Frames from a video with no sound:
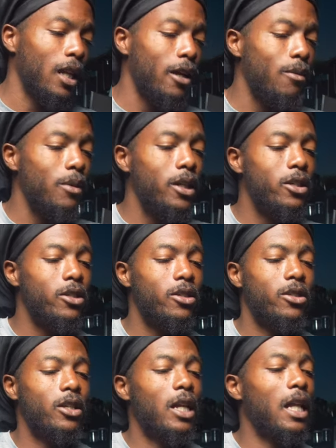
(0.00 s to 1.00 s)
let me
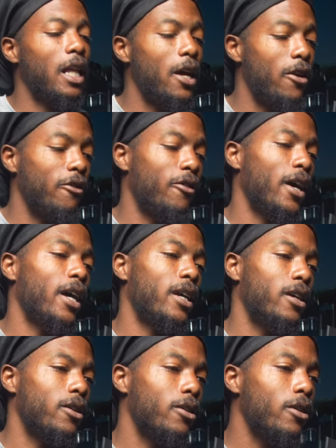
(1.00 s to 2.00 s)
just clarify
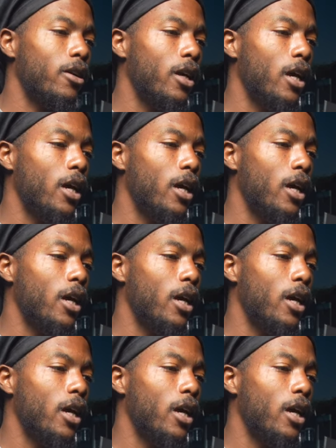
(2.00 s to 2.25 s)
here.